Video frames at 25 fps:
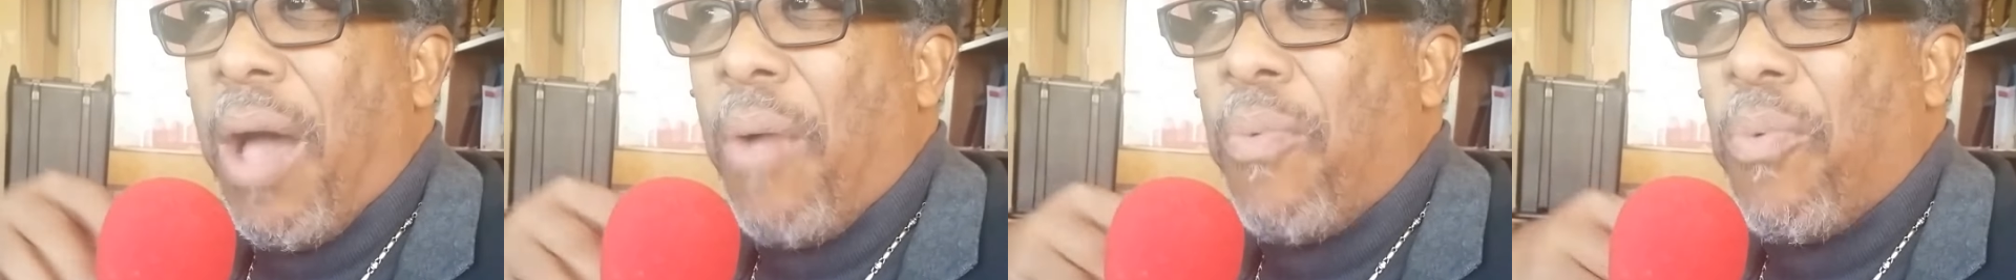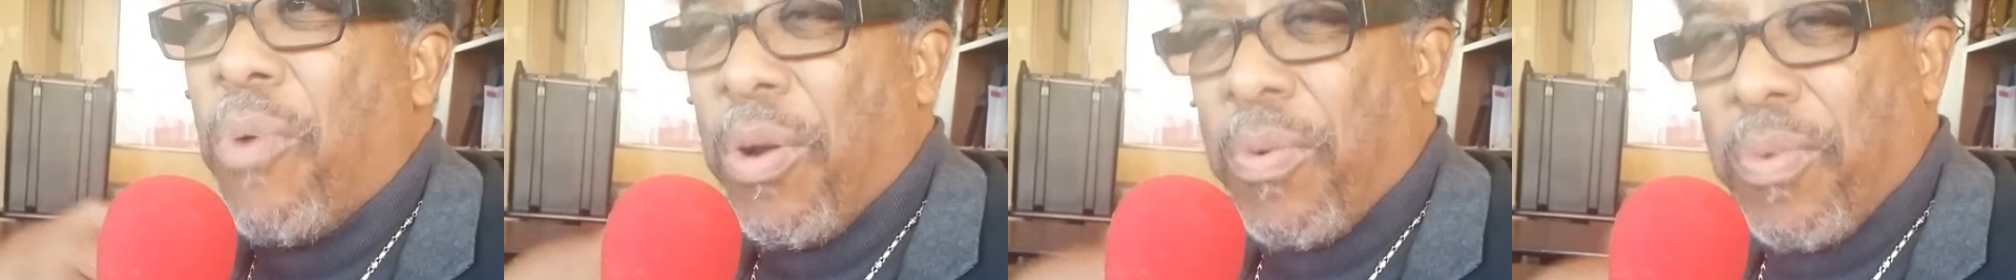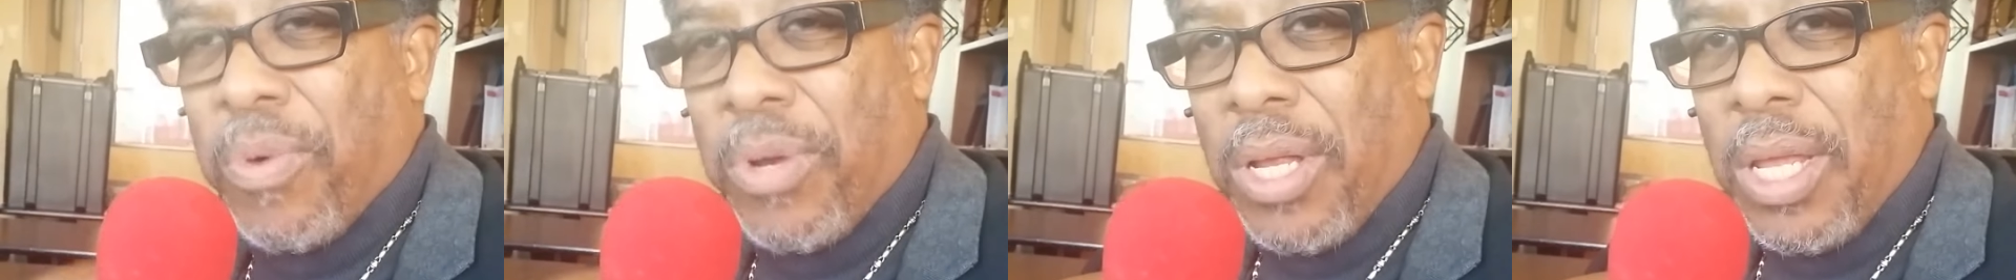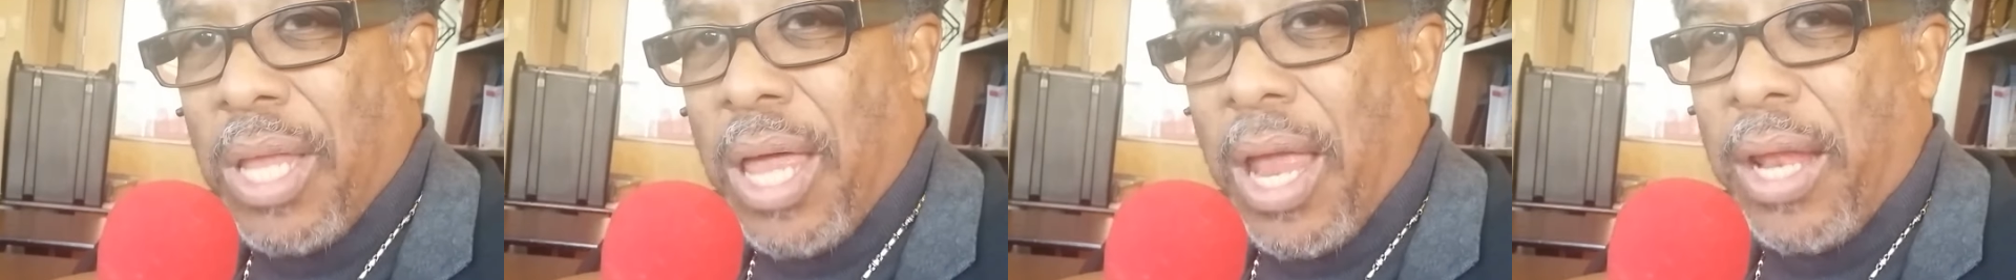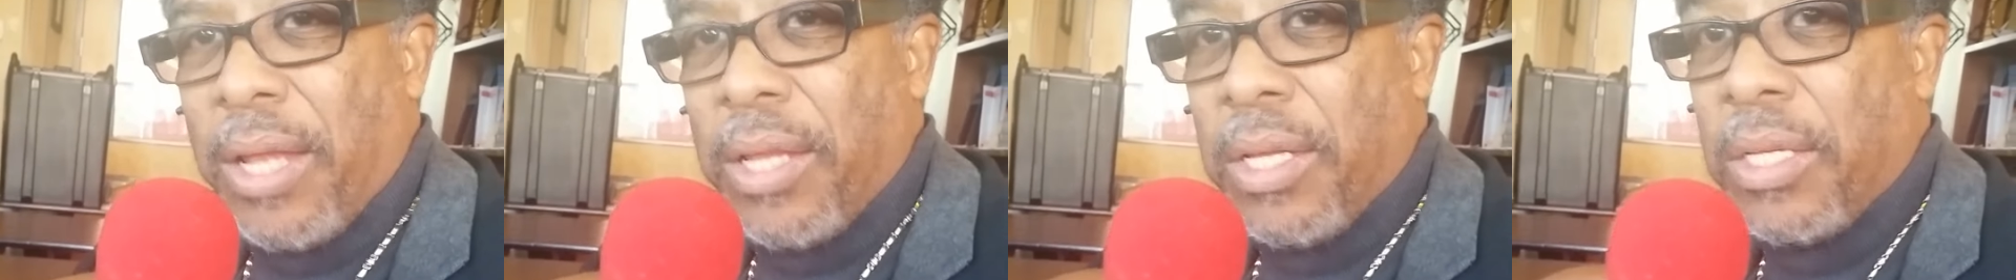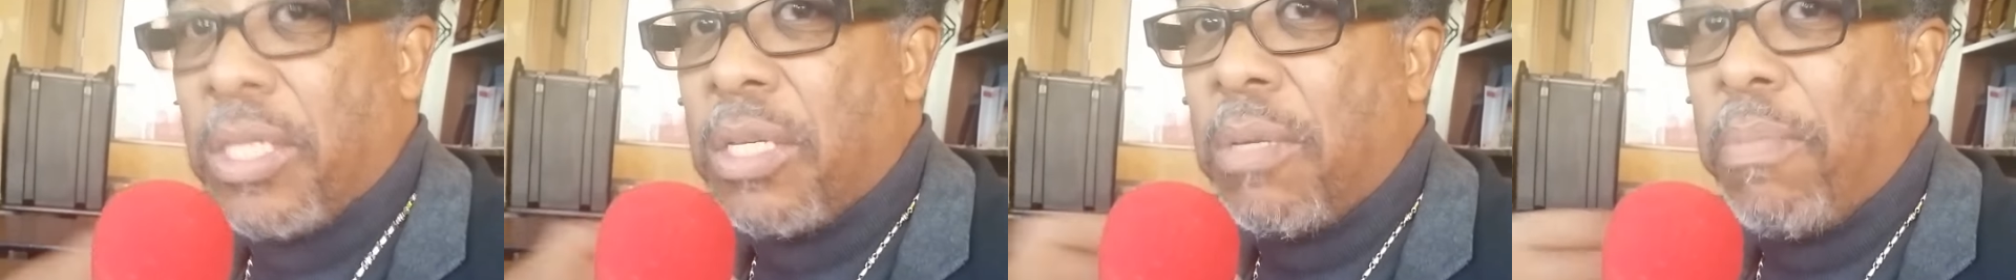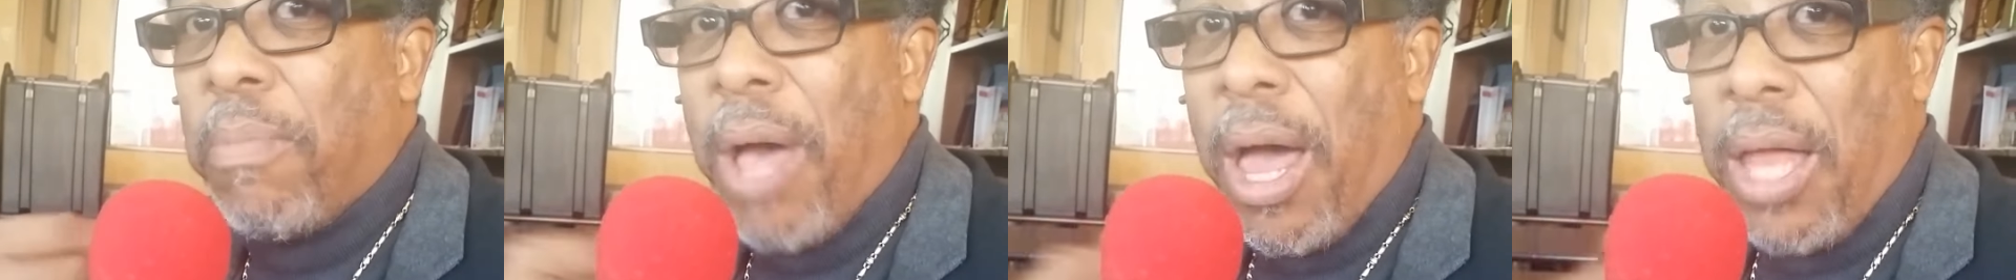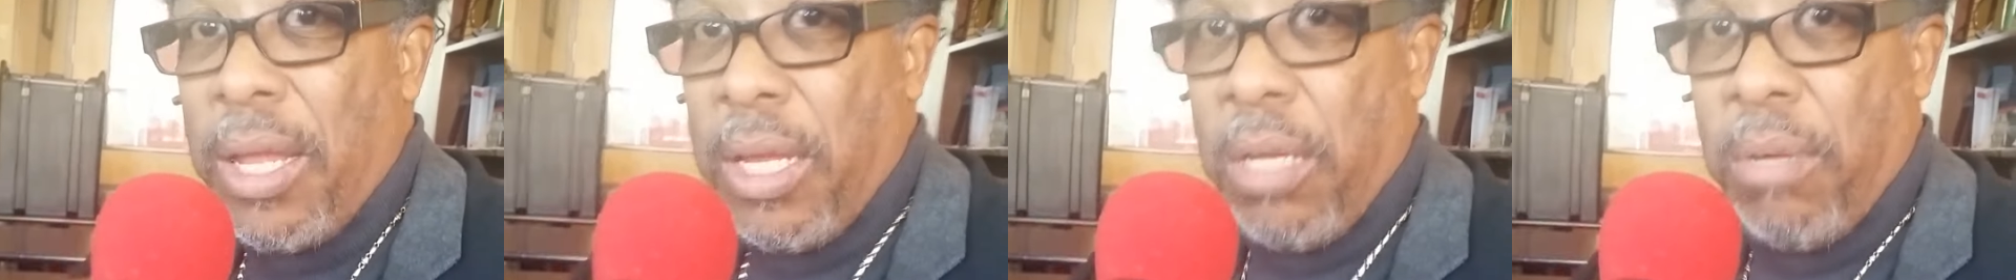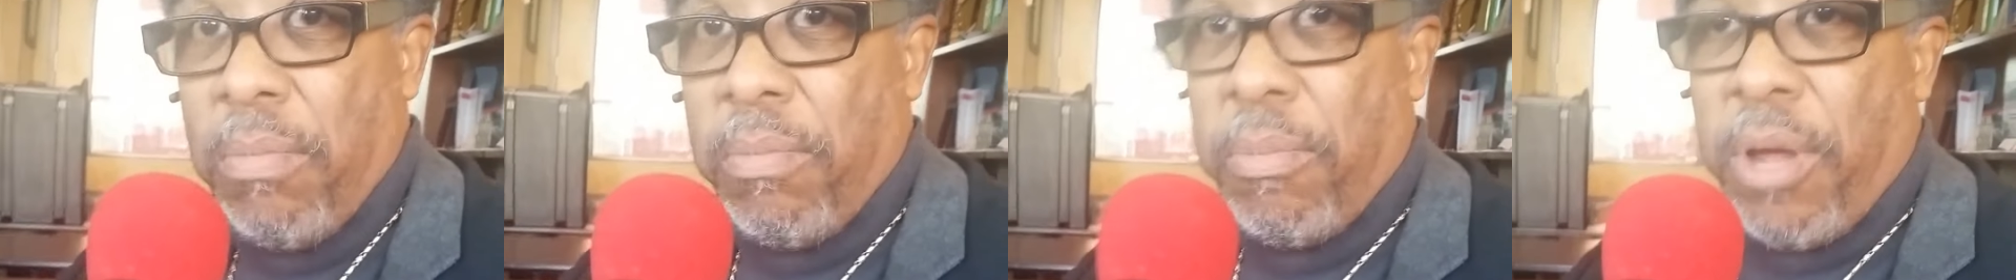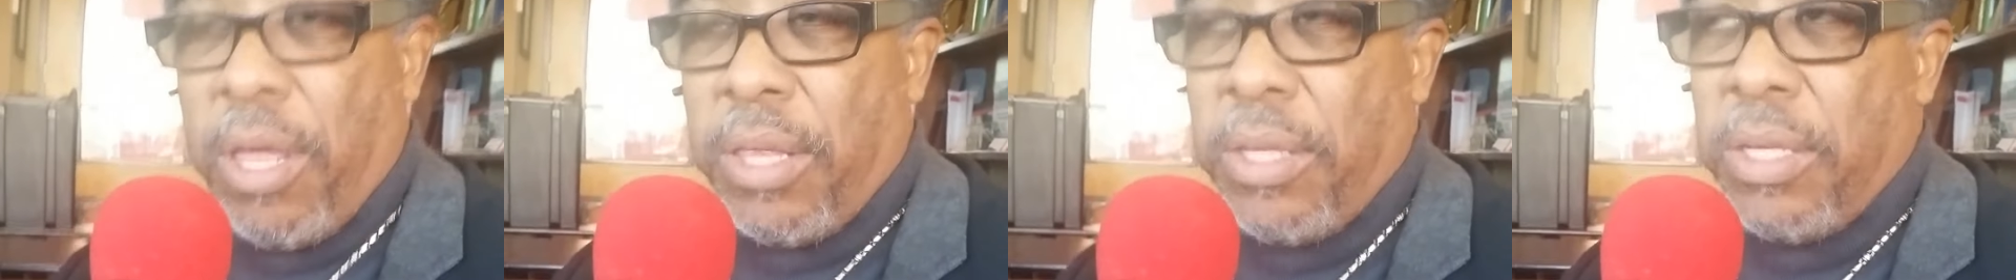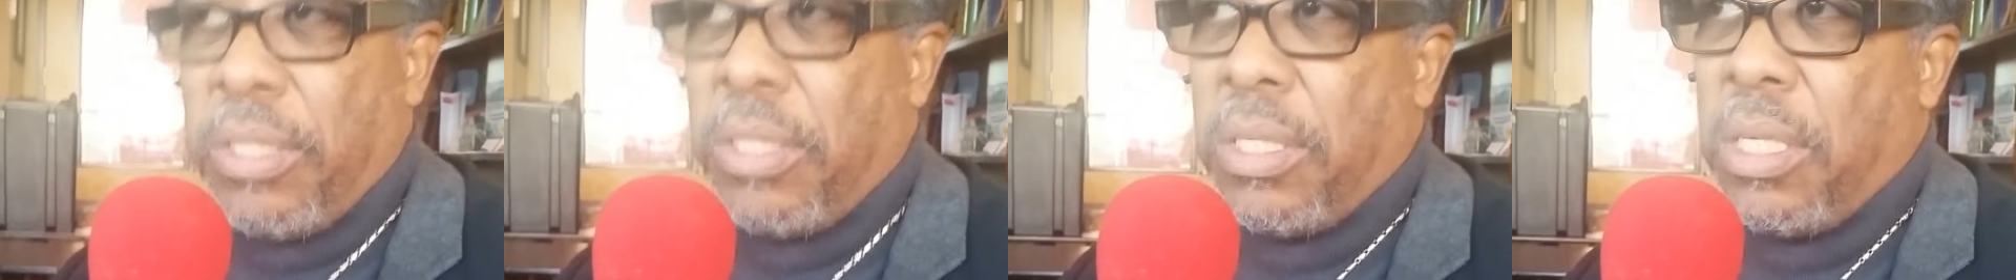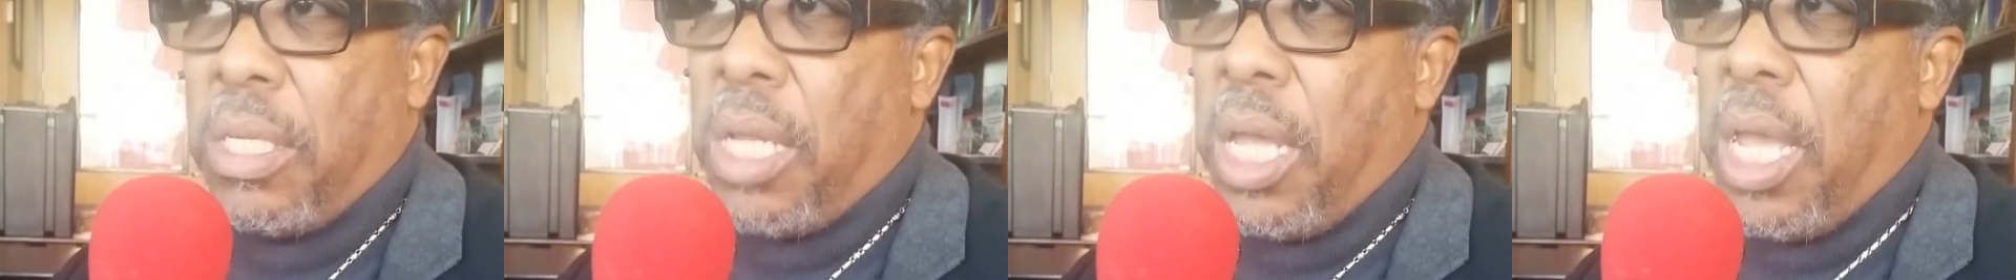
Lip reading: I work with a lot of the Somalian brothers,